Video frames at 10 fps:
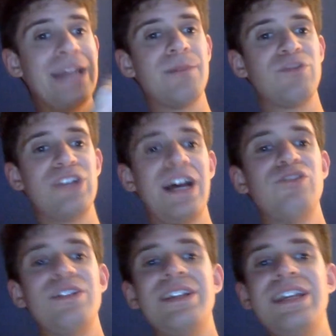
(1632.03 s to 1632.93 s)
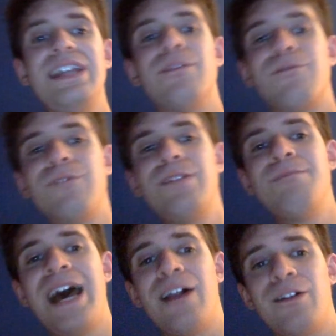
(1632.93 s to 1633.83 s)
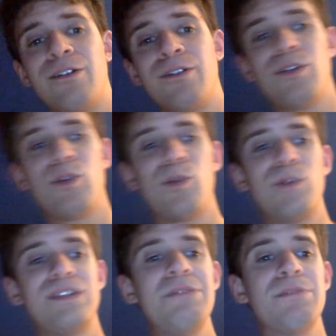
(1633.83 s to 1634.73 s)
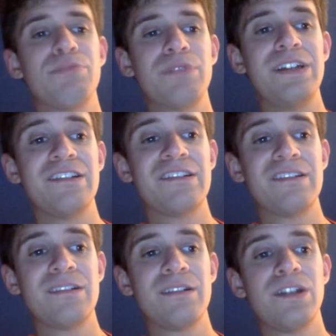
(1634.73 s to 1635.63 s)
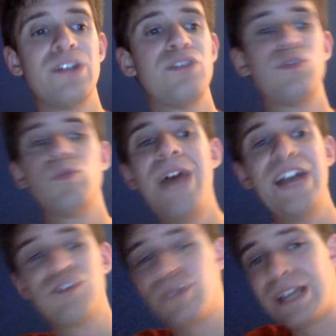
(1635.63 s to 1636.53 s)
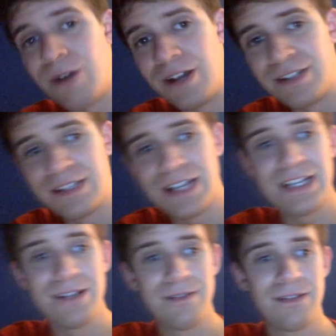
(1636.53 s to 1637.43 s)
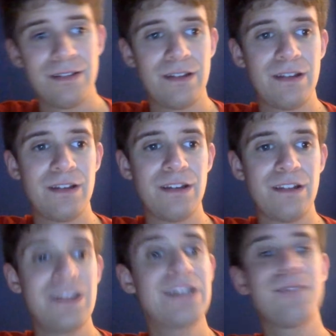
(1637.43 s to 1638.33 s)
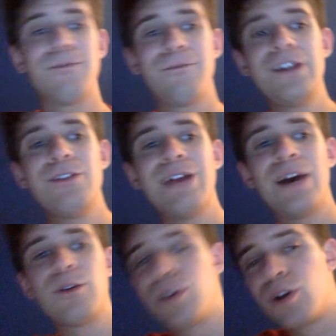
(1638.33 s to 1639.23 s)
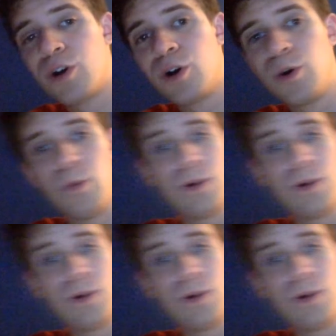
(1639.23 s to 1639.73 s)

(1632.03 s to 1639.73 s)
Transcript: up challenging either Finn Balor or Damian Priest to a match later on in the night, so they can figure out who.